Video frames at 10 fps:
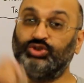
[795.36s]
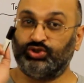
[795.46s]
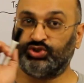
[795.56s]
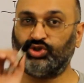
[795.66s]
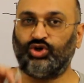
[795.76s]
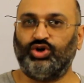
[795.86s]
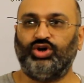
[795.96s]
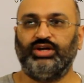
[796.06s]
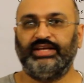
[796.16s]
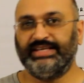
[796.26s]

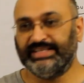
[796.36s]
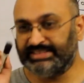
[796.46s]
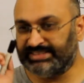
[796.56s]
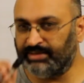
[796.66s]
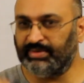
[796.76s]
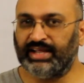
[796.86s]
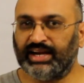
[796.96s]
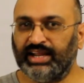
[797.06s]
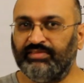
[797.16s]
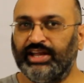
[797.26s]
So
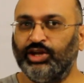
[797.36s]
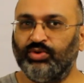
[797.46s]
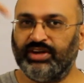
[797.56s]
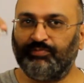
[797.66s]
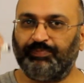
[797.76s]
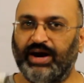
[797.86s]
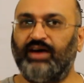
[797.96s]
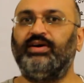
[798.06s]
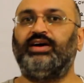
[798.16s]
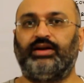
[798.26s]
similarly, when you give
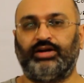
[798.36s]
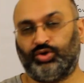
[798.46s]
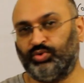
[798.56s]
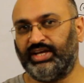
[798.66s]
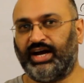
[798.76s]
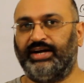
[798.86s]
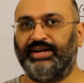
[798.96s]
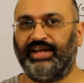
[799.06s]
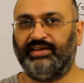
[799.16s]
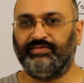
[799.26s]
power to the hard
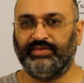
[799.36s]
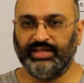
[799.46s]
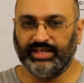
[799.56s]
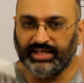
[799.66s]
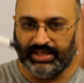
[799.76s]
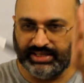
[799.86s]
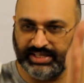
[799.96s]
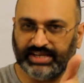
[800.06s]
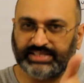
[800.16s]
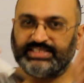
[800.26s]
drive,
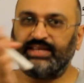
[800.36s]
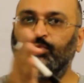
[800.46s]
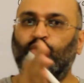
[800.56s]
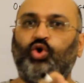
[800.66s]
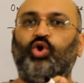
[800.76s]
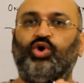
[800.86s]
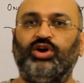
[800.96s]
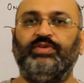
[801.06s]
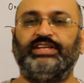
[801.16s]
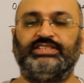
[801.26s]
there is some
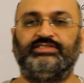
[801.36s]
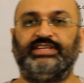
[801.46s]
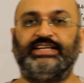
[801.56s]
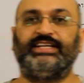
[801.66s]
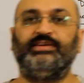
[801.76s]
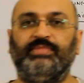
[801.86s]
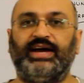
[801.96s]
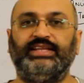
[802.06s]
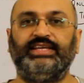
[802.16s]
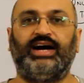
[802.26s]
code which is written
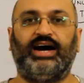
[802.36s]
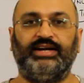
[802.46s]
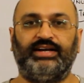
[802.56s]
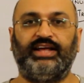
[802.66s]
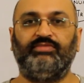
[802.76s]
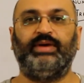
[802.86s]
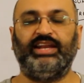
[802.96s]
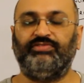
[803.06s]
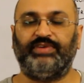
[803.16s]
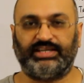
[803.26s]
by the hard drive
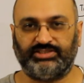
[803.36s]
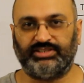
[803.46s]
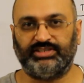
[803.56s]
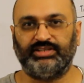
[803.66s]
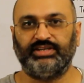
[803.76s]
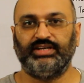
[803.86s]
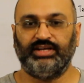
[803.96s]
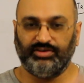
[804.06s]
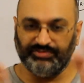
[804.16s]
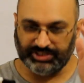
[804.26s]
manufacturer,
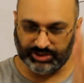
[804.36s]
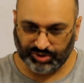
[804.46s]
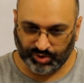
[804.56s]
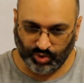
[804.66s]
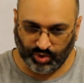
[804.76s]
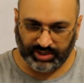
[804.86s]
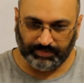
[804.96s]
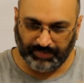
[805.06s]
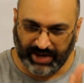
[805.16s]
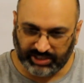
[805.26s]
which is
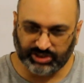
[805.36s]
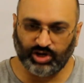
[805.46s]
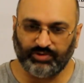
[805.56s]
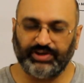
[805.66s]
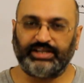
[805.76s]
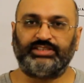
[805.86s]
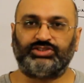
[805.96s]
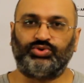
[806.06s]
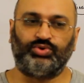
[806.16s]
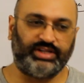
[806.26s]
stored, partial of it is
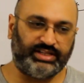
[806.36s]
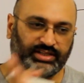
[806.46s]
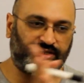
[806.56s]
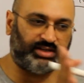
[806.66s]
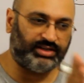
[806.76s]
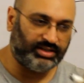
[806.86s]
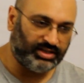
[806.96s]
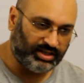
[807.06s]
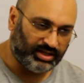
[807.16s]
stored in the